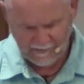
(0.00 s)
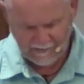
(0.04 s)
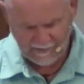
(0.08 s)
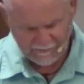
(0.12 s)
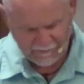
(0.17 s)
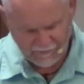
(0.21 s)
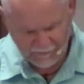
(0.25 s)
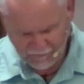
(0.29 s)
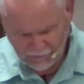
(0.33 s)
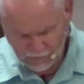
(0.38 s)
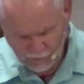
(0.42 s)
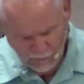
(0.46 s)

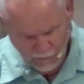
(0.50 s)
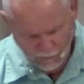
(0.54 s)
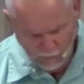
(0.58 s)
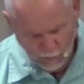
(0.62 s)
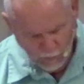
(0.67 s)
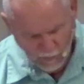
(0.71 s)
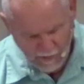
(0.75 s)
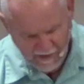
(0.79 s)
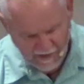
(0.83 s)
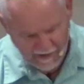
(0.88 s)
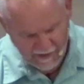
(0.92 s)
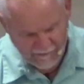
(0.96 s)
And to turn
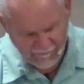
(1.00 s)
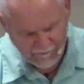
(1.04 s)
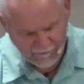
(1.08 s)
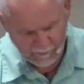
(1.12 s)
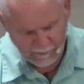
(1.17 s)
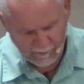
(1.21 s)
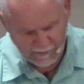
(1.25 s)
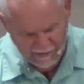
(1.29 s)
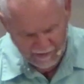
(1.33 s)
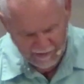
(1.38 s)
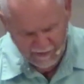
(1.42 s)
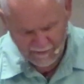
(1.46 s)
away
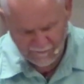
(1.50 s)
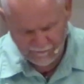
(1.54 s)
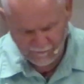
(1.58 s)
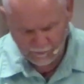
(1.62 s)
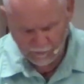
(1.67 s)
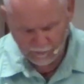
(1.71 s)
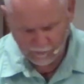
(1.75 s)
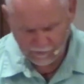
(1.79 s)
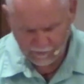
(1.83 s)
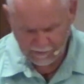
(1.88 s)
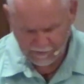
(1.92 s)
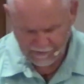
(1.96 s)
from
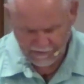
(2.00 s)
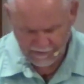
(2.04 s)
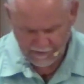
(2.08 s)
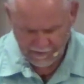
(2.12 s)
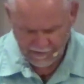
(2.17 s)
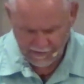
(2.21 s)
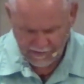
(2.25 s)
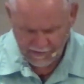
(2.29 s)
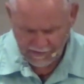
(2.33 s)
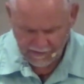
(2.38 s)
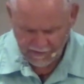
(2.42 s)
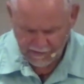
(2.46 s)
evil
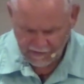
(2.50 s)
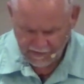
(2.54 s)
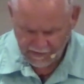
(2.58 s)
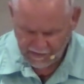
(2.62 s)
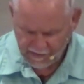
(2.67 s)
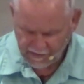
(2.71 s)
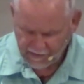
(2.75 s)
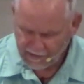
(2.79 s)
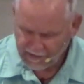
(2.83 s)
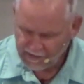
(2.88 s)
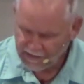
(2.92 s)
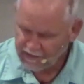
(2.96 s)

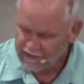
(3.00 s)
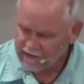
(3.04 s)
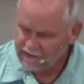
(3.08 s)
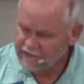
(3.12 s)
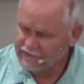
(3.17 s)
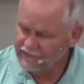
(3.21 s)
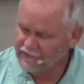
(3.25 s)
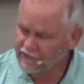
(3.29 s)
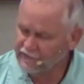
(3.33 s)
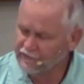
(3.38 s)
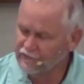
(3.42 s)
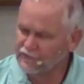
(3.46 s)

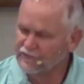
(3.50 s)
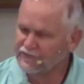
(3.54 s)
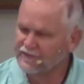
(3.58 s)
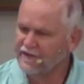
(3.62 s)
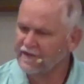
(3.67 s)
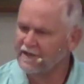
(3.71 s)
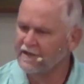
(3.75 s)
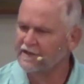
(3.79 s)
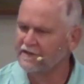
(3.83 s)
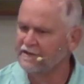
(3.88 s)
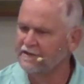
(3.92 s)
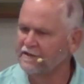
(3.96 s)
is
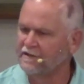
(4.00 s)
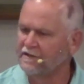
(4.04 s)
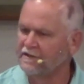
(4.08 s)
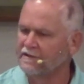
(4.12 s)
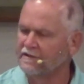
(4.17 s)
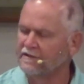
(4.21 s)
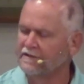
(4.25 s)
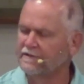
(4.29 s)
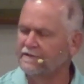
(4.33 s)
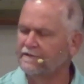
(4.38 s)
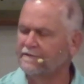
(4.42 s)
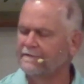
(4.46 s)

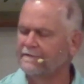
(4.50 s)
understanding.